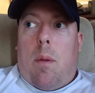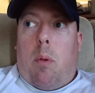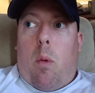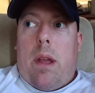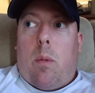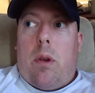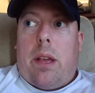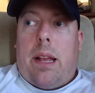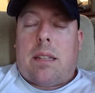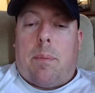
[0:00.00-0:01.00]
point where you
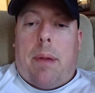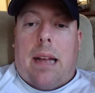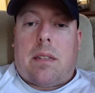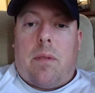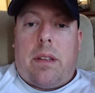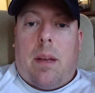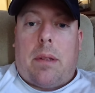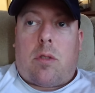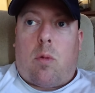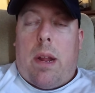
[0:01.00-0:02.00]
can get some passive income,
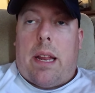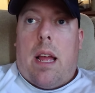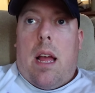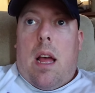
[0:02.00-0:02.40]
that's great.